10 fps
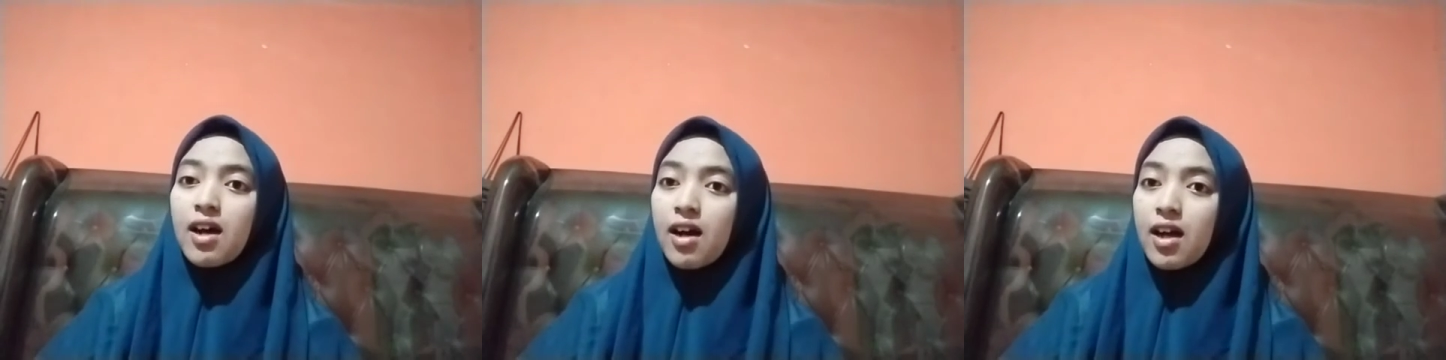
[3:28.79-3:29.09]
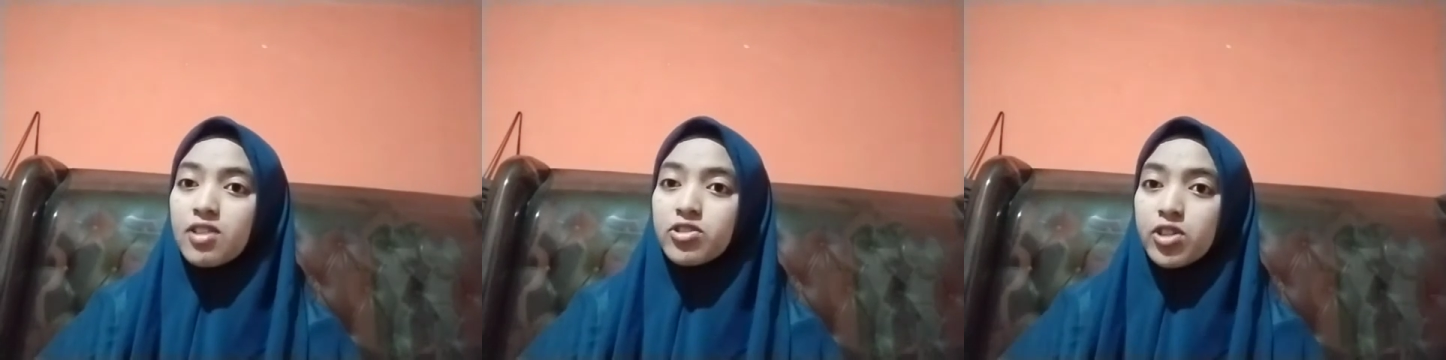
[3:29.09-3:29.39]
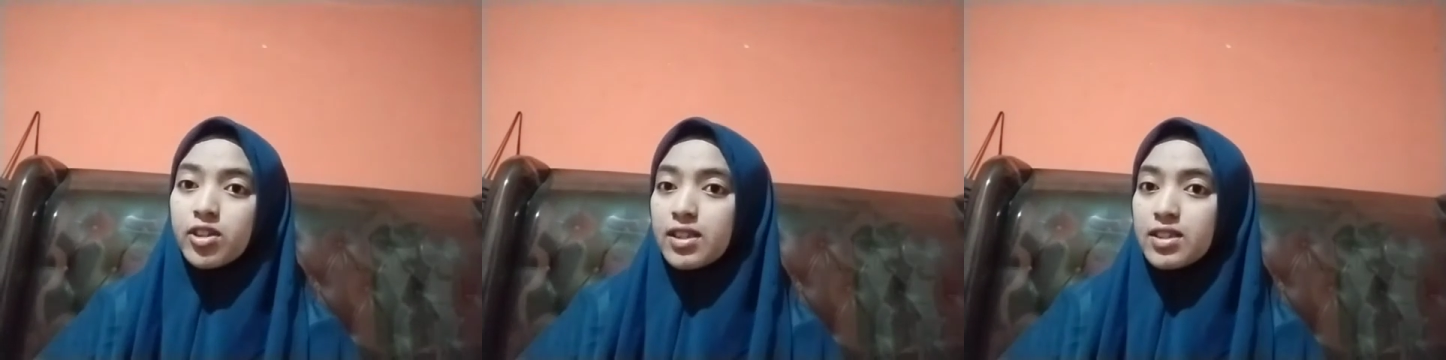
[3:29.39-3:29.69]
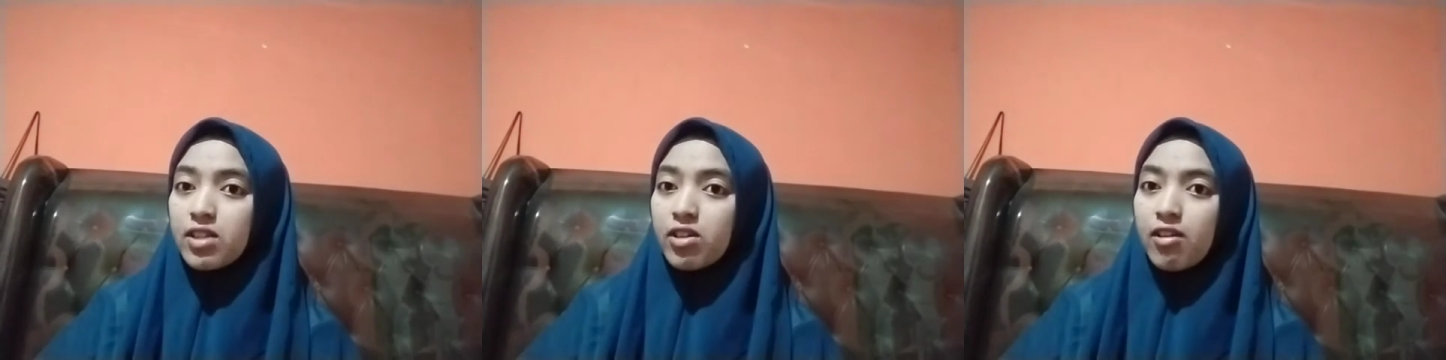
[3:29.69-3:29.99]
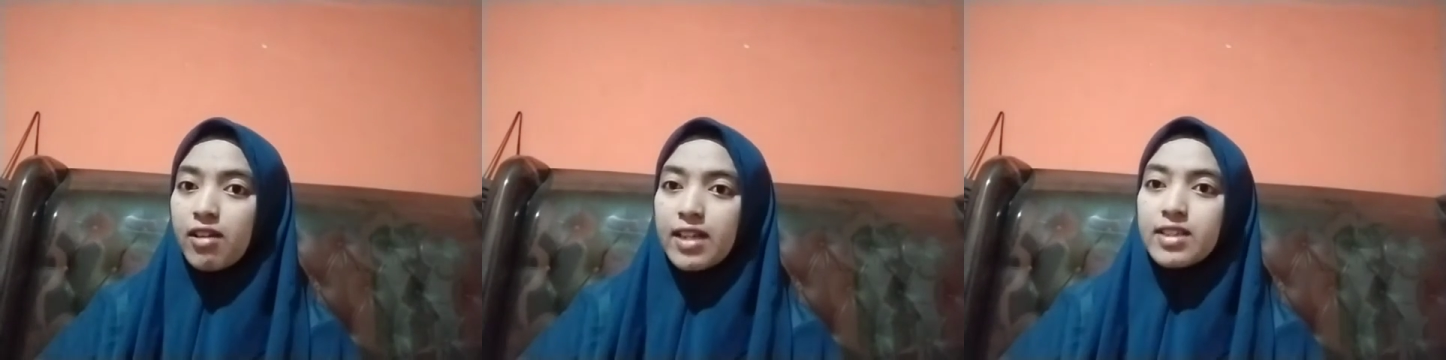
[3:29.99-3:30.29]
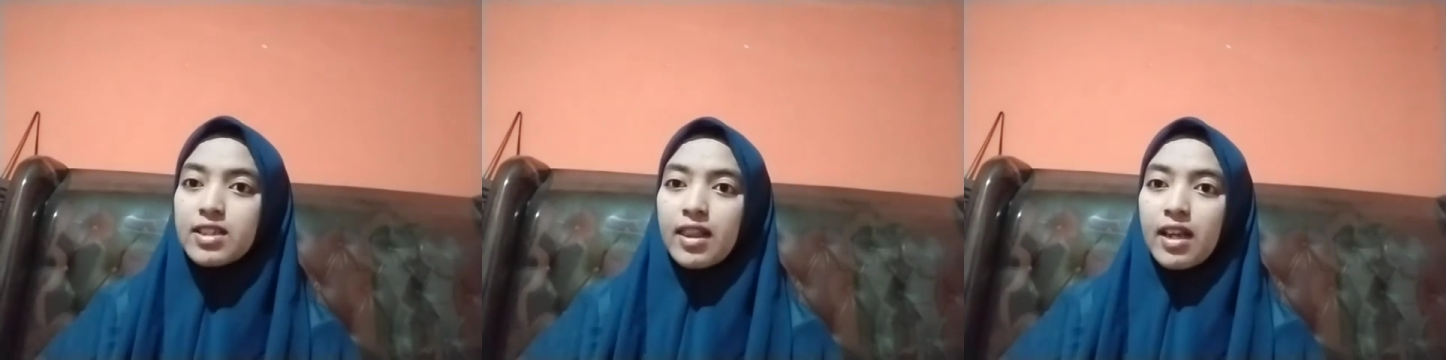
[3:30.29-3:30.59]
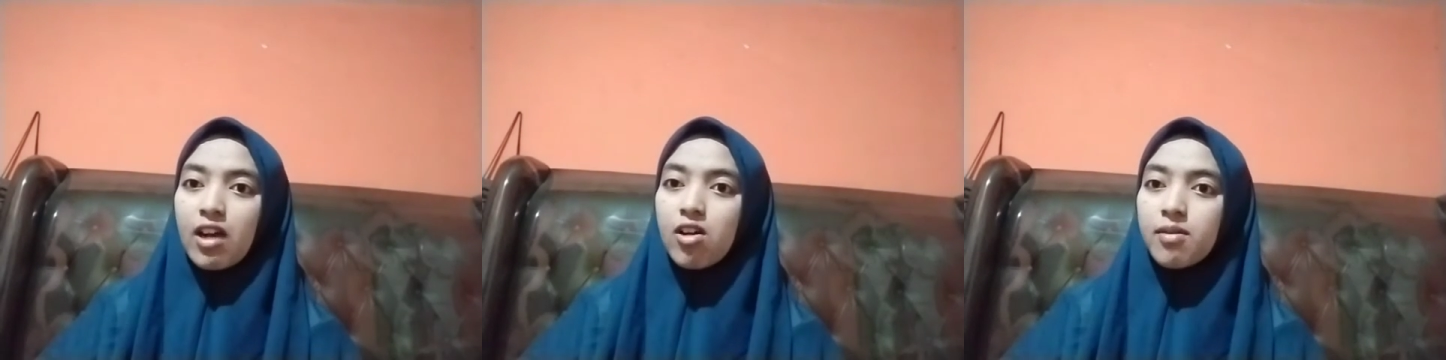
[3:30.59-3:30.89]
Our theorists acknowledge
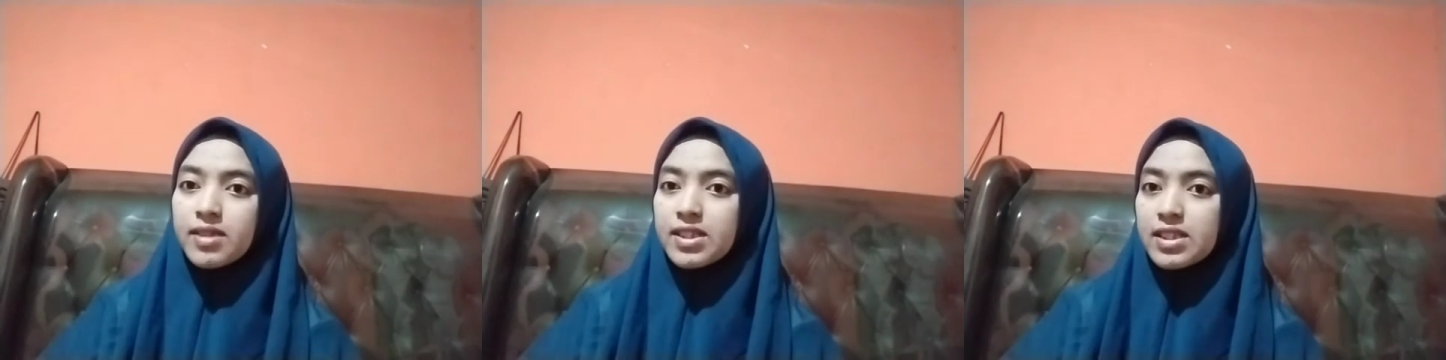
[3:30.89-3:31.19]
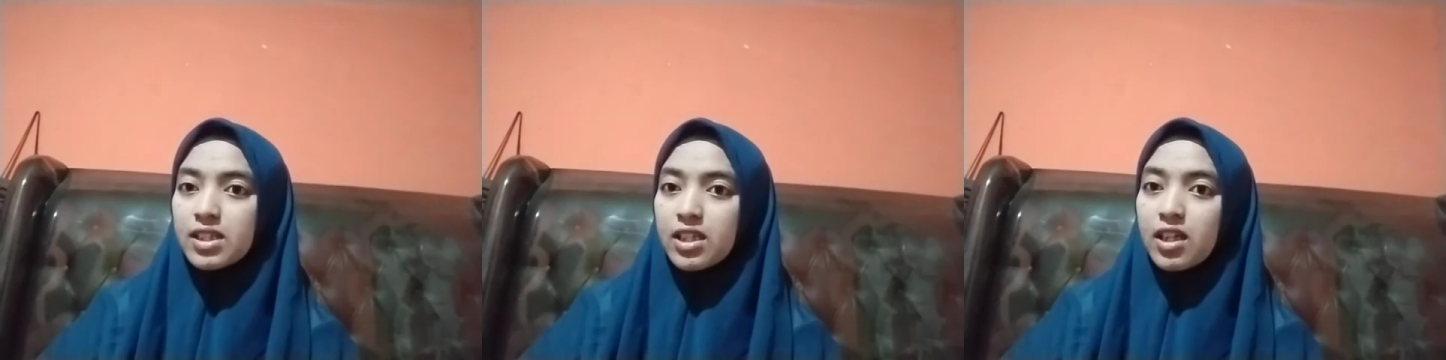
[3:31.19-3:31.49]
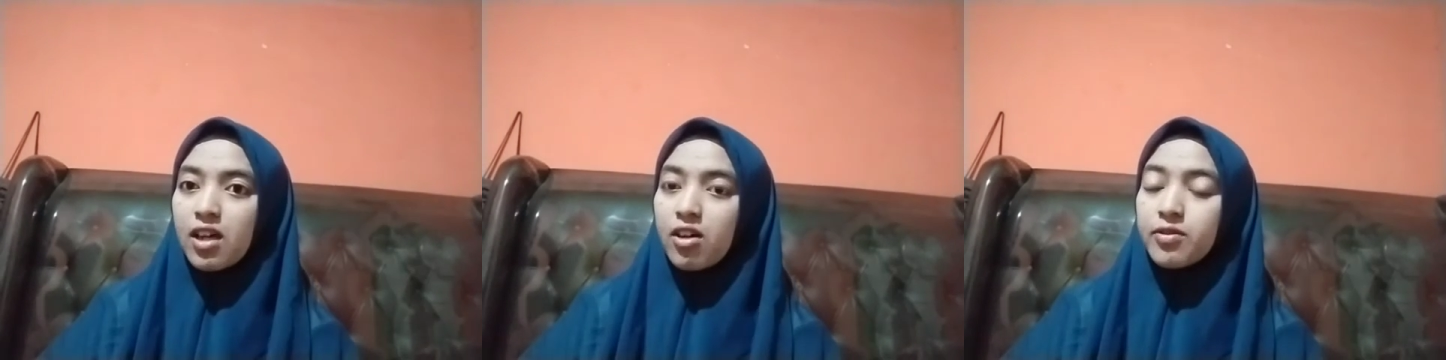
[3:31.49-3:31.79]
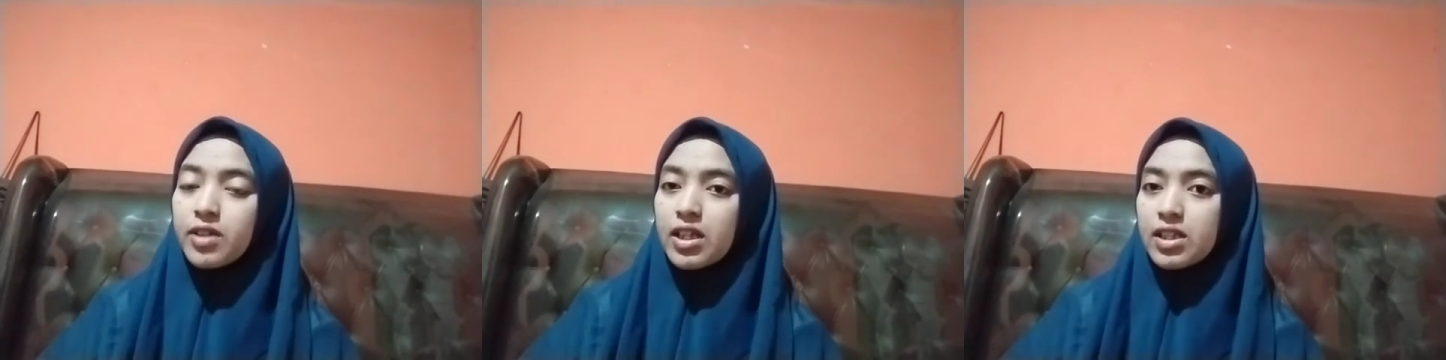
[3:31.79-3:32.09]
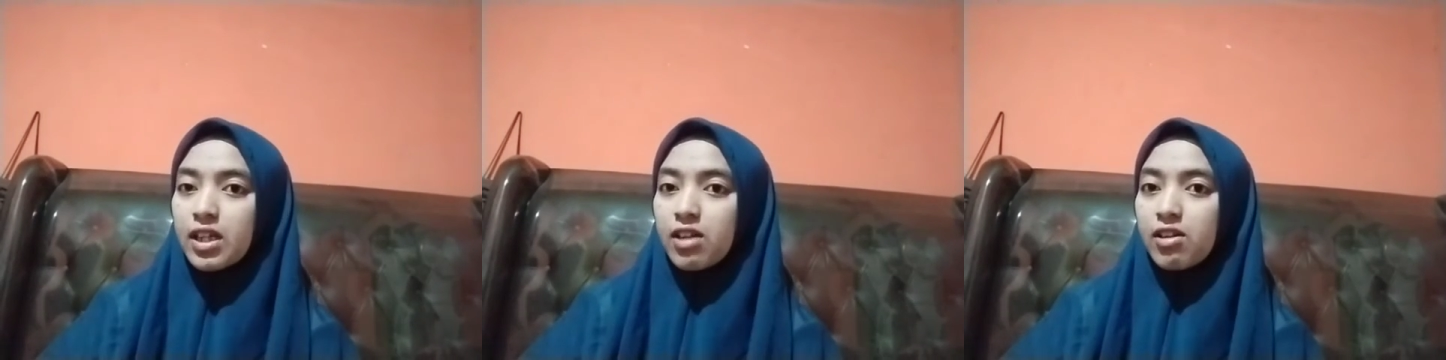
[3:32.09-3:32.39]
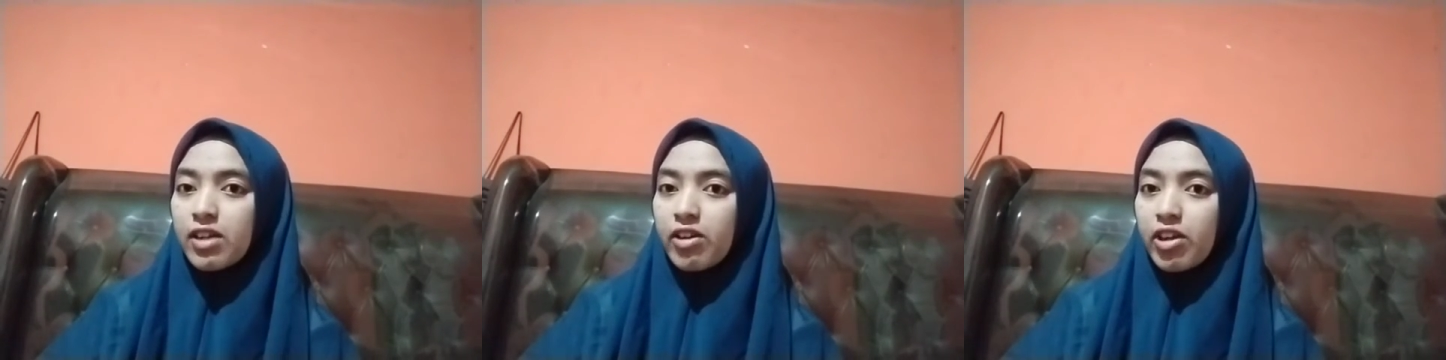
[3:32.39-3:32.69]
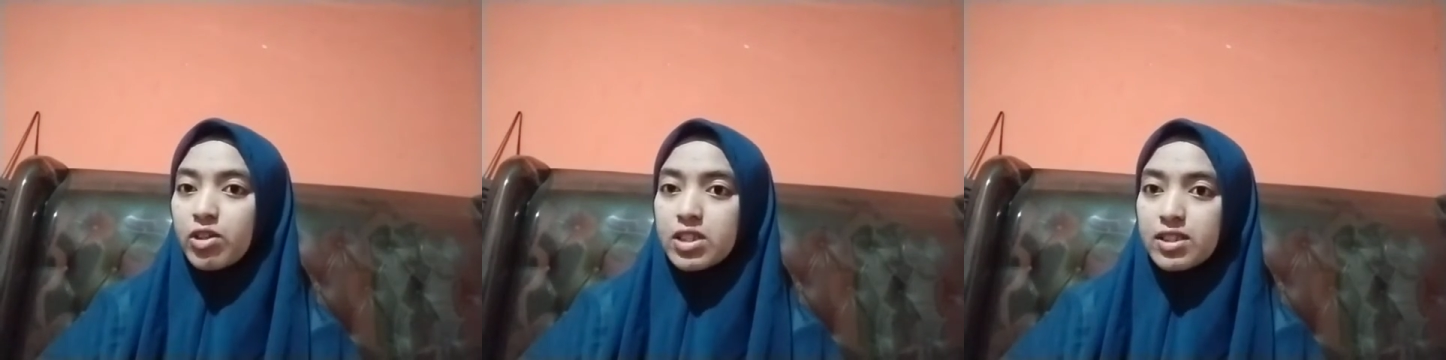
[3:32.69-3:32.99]
the complexity of second language
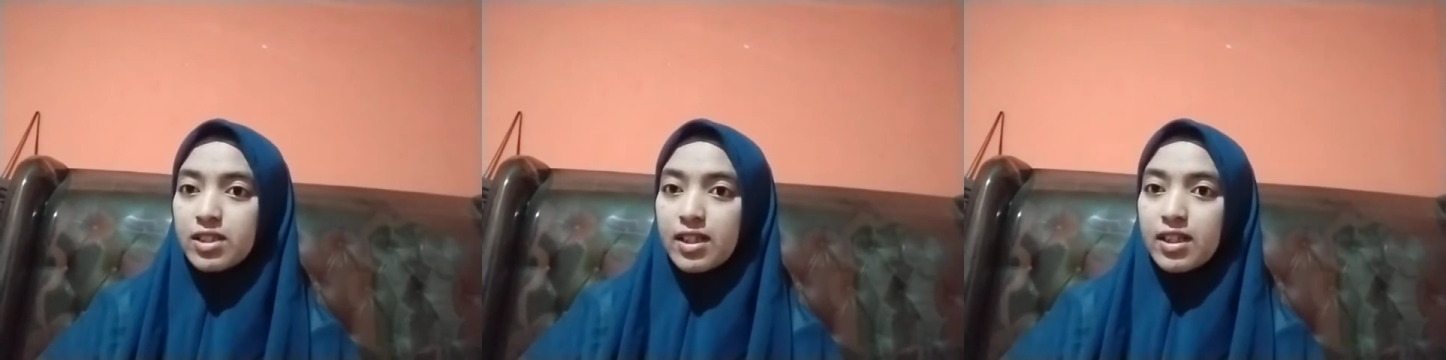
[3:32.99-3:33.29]
acquisition.